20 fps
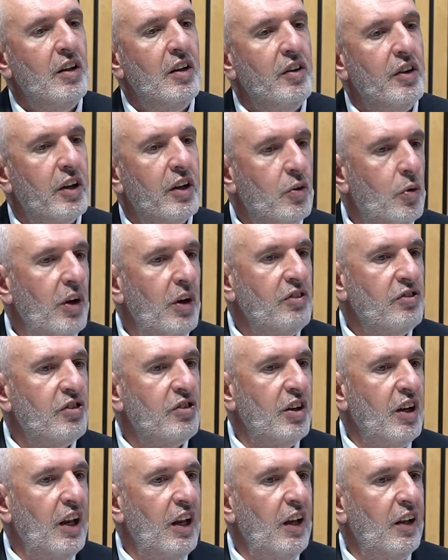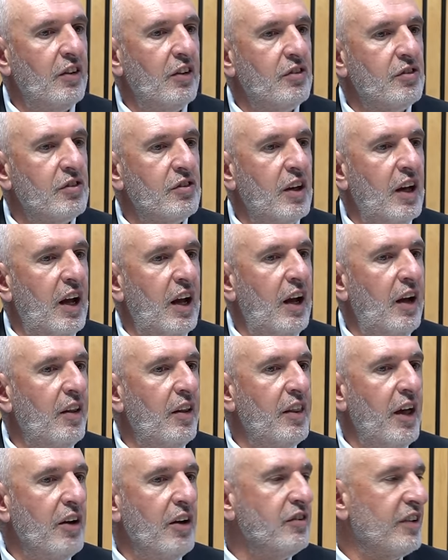The question is,
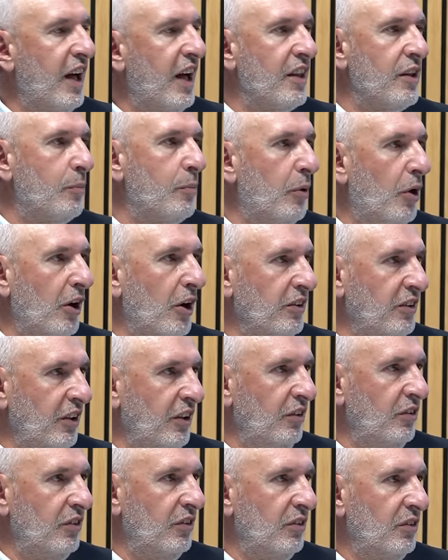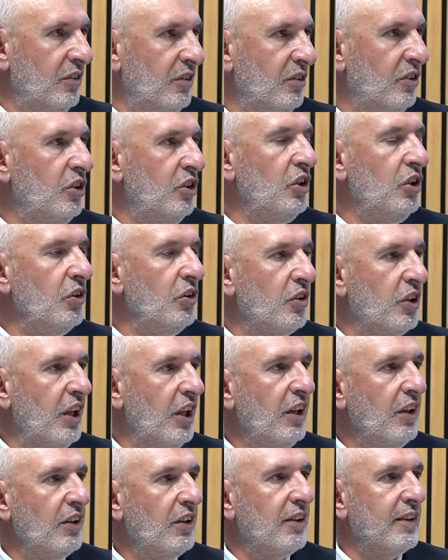those other parties, do you
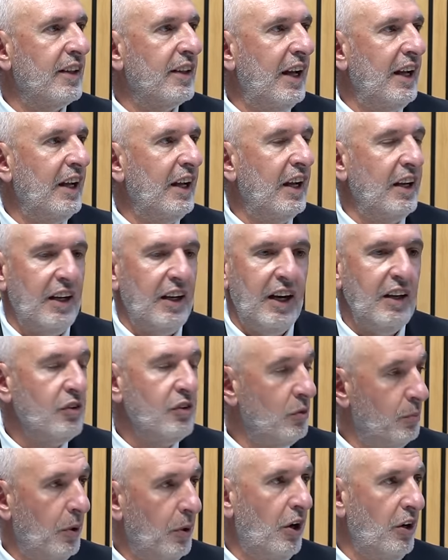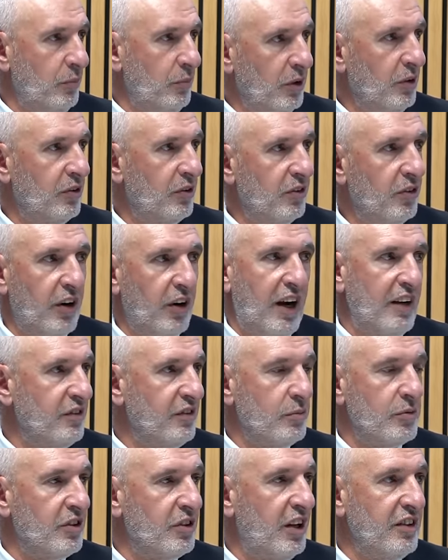think they're going to get to Parliament? Rise
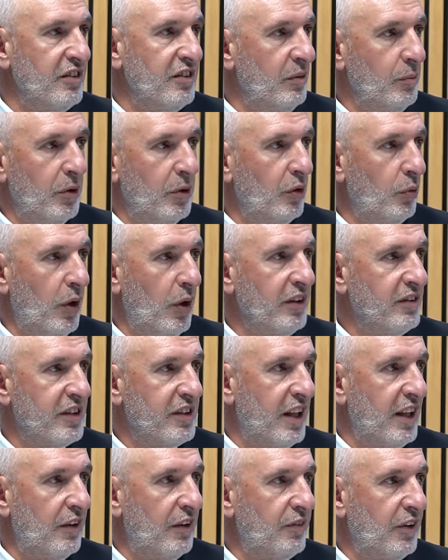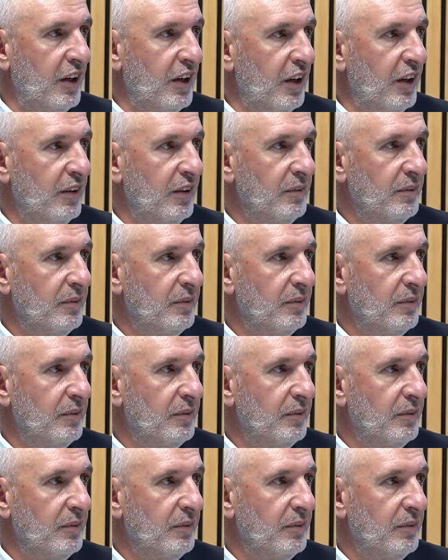Mzansi, Build One South Africa.